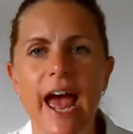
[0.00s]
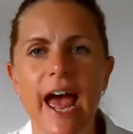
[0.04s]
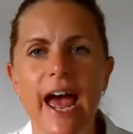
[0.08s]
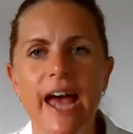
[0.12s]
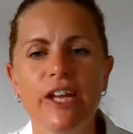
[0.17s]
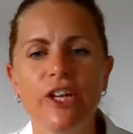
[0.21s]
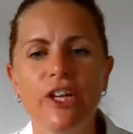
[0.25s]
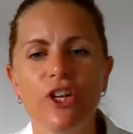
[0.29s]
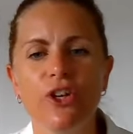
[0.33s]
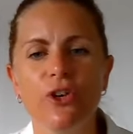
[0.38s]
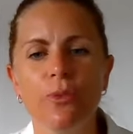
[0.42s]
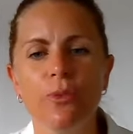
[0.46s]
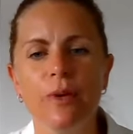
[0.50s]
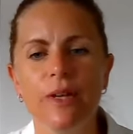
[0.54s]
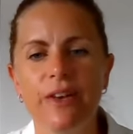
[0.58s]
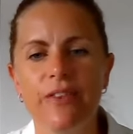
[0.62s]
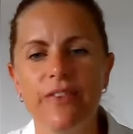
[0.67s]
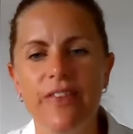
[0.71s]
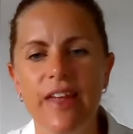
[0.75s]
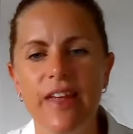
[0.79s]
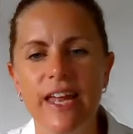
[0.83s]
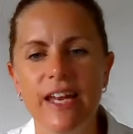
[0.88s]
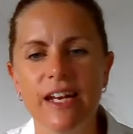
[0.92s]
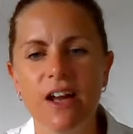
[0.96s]
and you
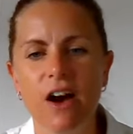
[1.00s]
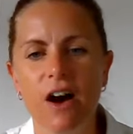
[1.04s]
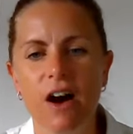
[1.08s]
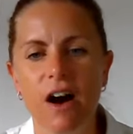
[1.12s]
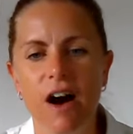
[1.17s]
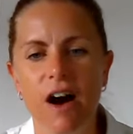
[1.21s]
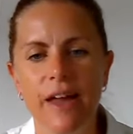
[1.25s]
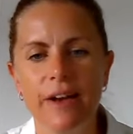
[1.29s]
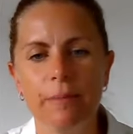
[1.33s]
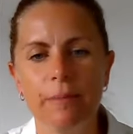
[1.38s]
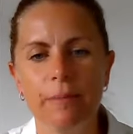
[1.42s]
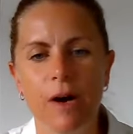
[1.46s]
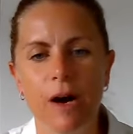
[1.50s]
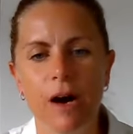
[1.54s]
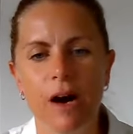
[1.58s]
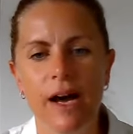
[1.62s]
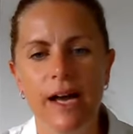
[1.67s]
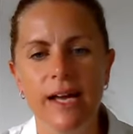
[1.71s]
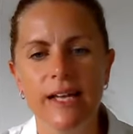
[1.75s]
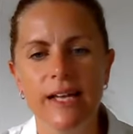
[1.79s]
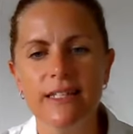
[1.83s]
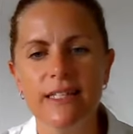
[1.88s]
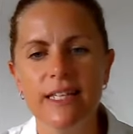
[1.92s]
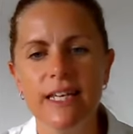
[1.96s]
would then
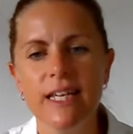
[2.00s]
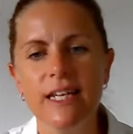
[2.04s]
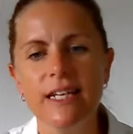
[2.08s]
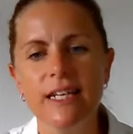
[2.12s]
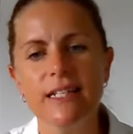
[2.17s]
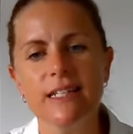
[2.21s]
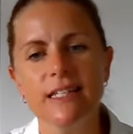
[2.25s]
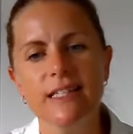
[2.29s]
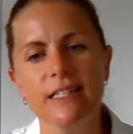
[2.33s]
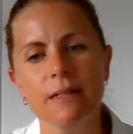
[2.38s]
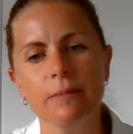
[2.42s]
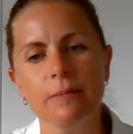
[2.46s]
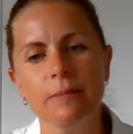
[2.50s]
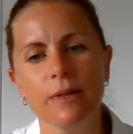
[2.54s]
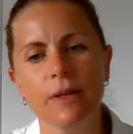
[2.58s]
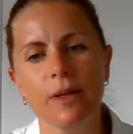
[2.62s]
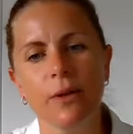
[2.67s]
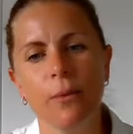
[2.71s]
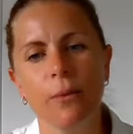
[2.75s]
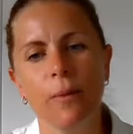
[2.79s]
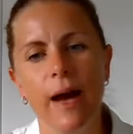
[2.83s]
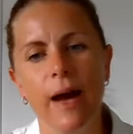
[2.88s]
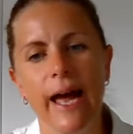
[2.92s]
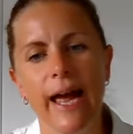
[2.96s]
itemize in a
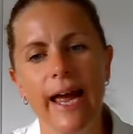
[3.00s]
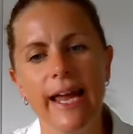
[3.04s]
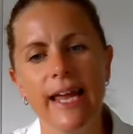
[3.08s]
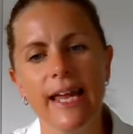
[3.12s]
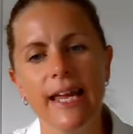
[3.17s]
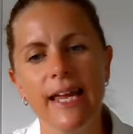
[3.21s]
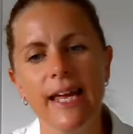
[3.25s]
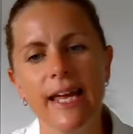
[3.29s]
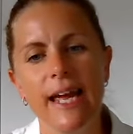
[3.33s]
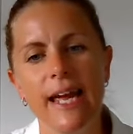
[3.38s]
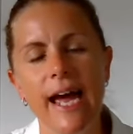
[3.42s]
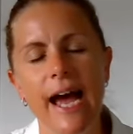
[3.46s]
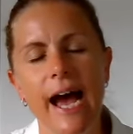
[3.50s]
similar way